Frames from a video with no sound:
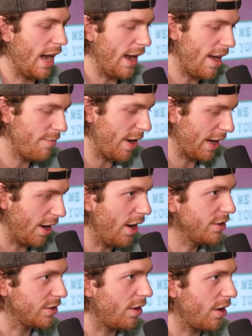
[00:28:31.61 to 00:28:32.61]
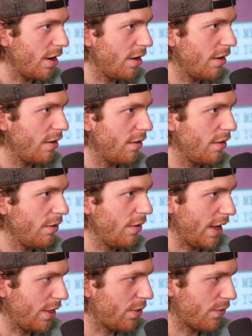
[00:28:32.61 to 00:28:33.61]
I have my cousin on. Yeah,
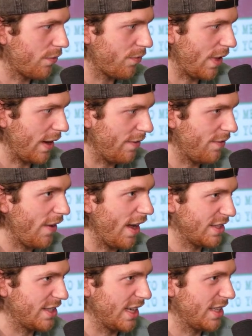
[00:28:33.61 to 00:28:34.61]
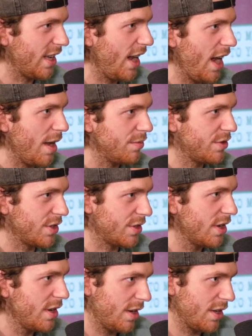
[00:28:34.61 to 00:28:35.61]
like th- I, like I, five, six times
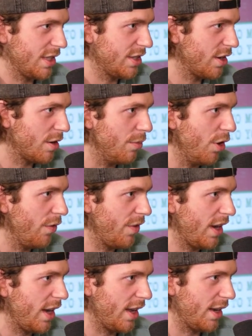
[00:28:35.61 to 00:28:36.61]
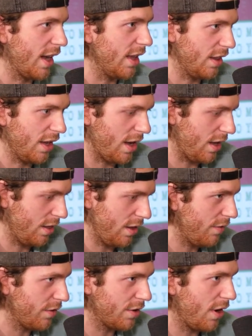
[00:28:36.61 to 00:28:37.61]
just because he's in our movie, and I, I
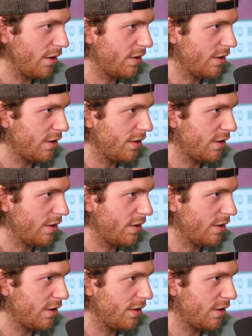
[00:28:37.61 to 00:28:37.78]
love to talk.